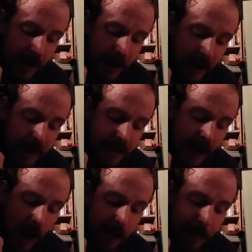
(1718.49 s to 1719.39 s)
it does
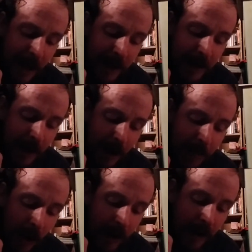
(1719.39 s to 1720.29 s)
not depend
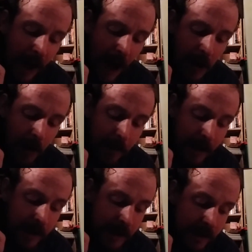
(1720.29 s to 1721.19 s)
upon outer
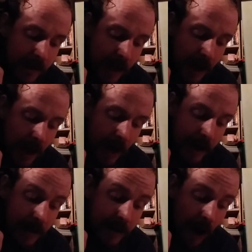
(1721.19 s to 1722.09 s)
means and
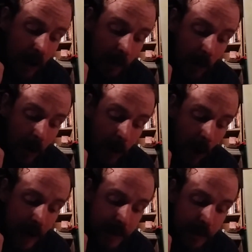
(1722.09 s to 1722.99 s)
does not grow
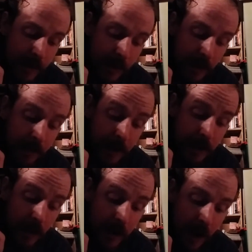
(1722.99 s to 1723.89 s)
as a result of
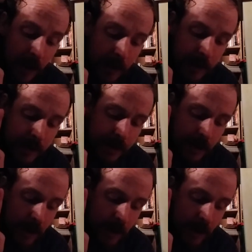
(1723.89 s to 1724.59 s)
injury to others.